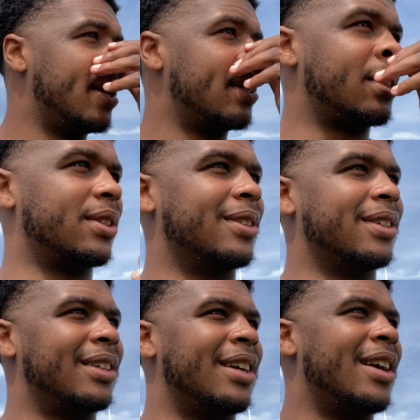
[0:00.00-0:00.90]
So
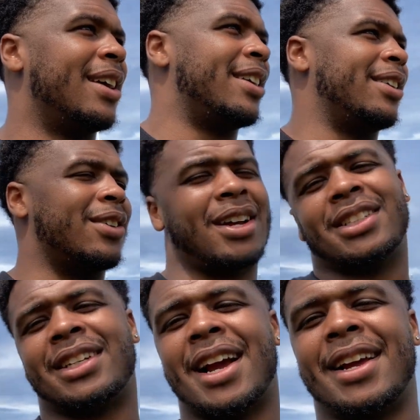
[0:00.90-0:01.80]
you know, I
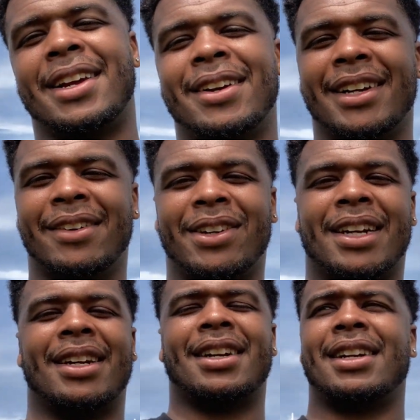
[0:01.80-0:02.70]
just got here and
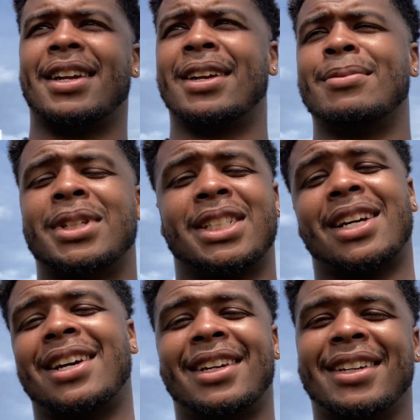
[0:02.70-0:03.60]
everything like that. I'm
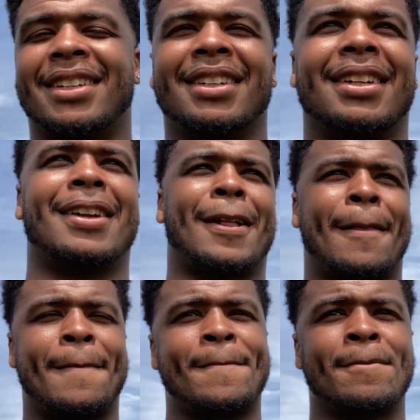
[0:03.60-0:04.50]
excited. Uh,
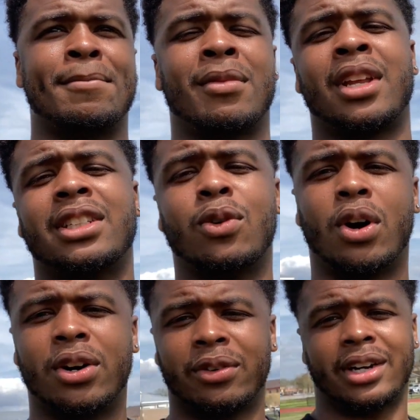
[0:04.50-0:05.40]
just
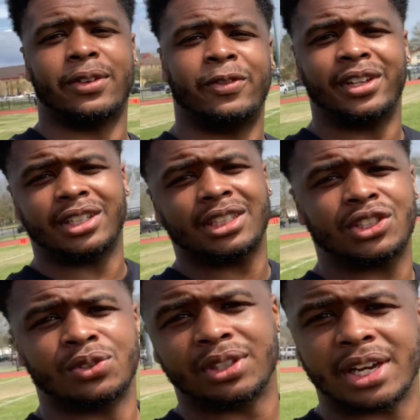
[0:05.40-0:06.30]
walking around the field, just
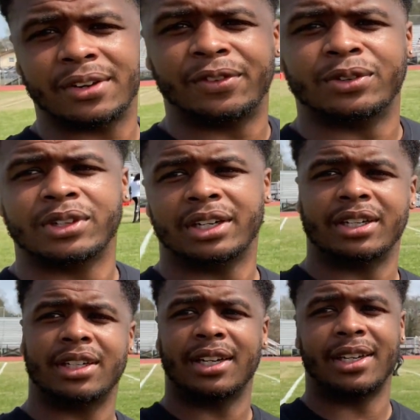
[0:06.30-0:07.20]
showing y'all the view and
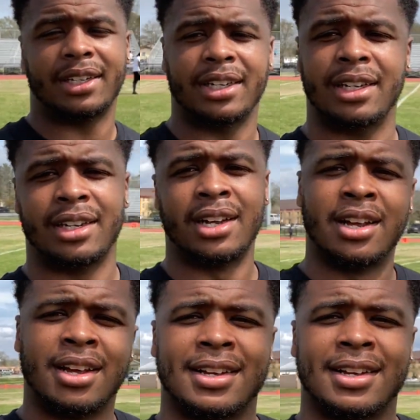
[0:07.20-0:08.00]
everything like that.